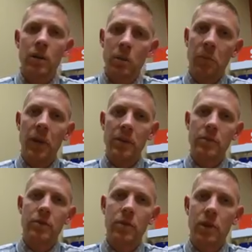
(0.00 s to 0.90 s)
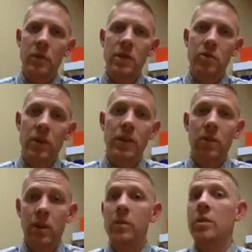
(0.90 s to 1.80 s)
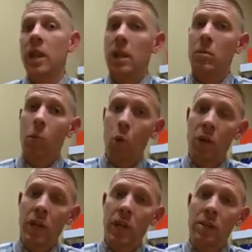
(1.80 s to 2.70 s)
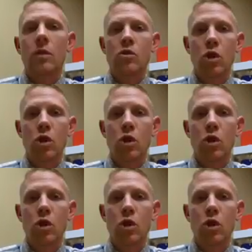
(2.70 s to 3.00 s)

the appraisers are going to be stricter if you're getting a mortgage.